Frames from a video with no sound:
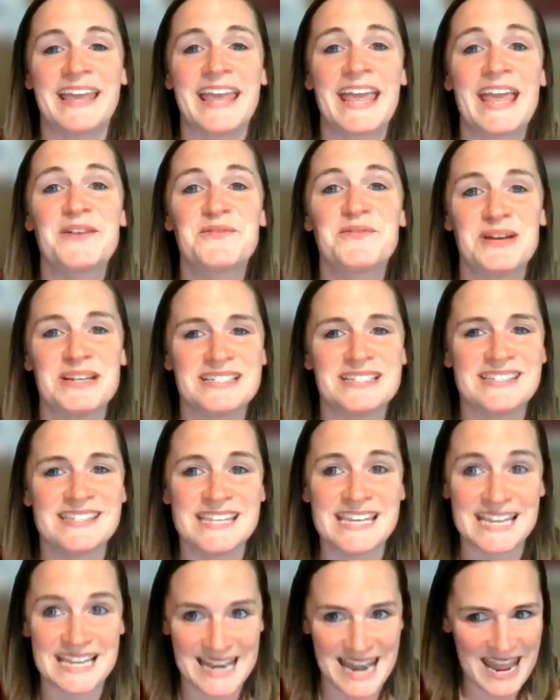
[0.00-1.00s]
And I can't wait
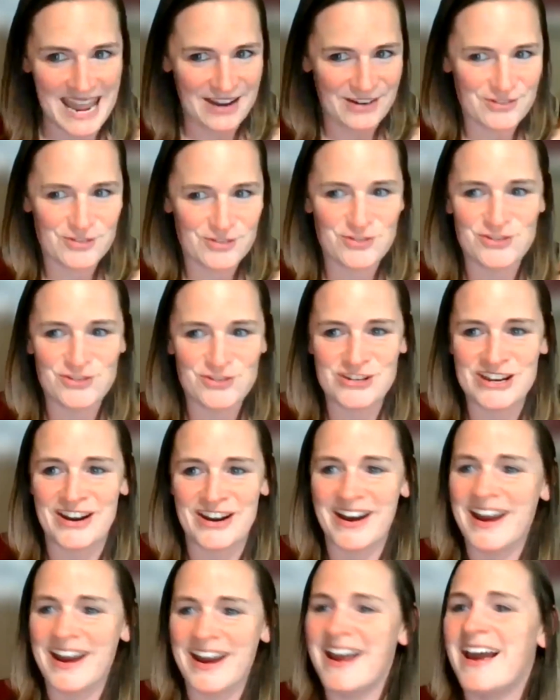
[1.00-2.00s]
to see you next
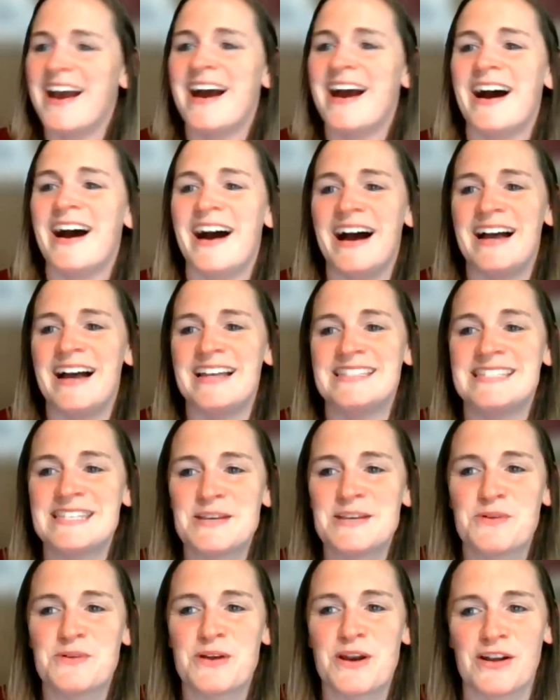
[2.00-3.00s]
year and
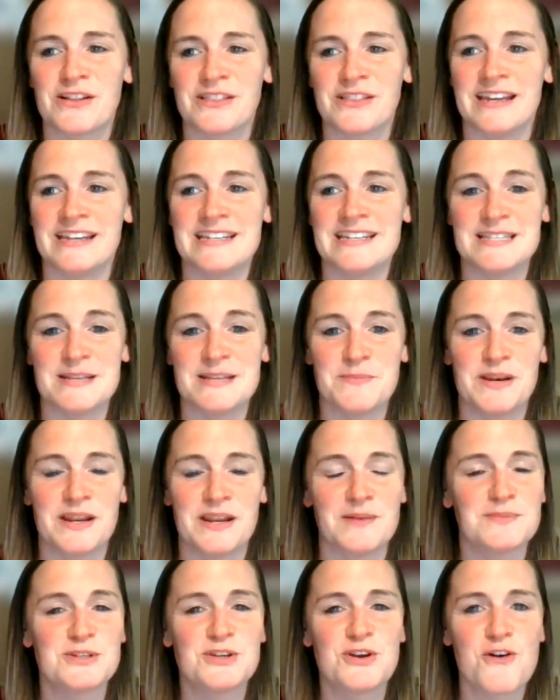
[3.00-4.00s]
see what our ladies have been
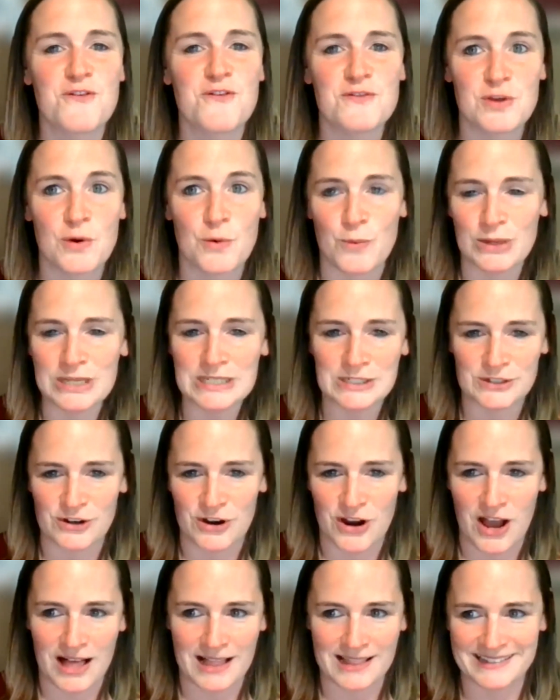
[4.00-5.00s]
up to over the
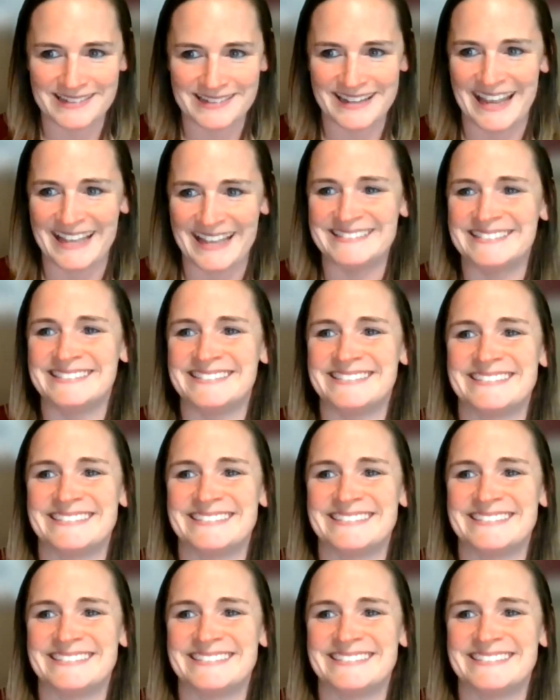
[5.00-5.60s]
winter holiday.